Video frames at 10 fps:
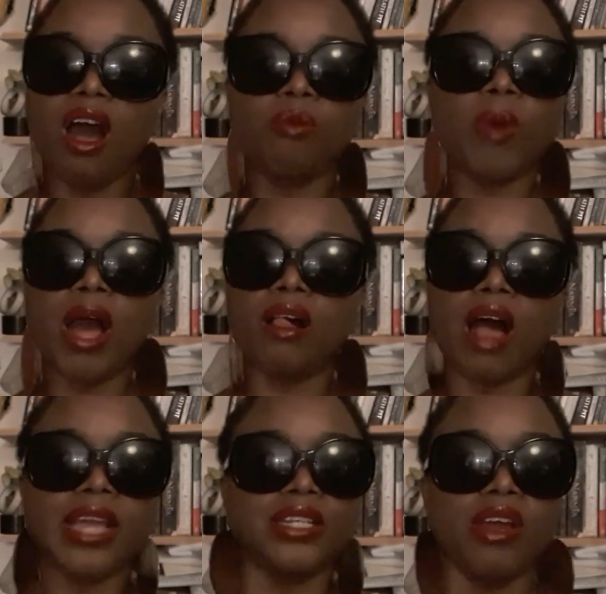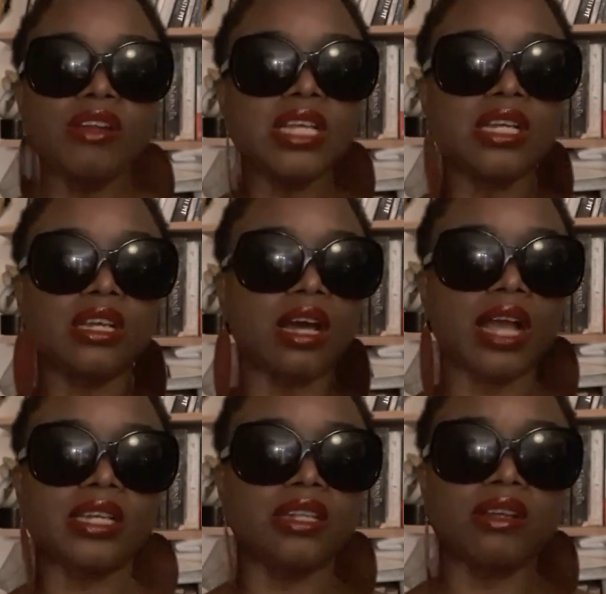well, I could only
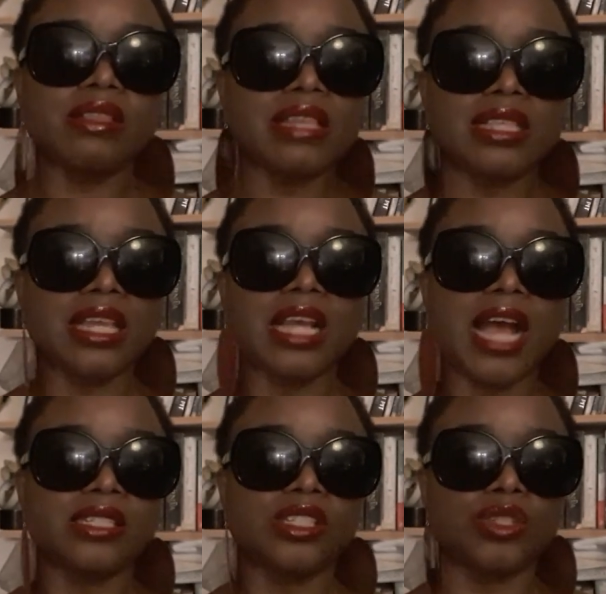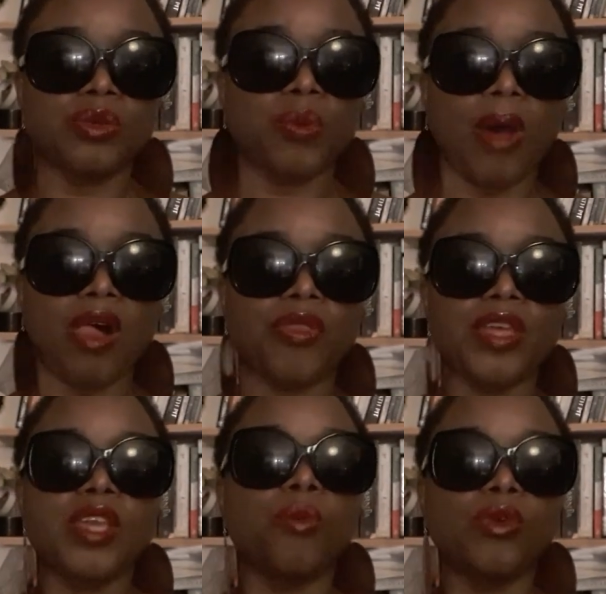think that it has to do with wealth.
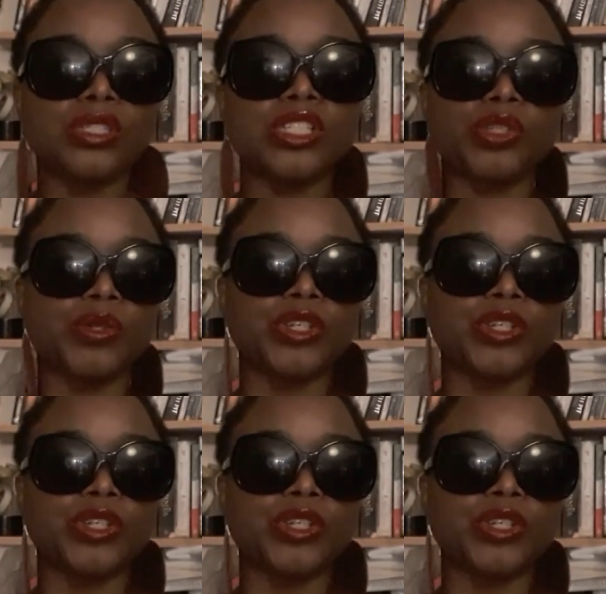He wanted to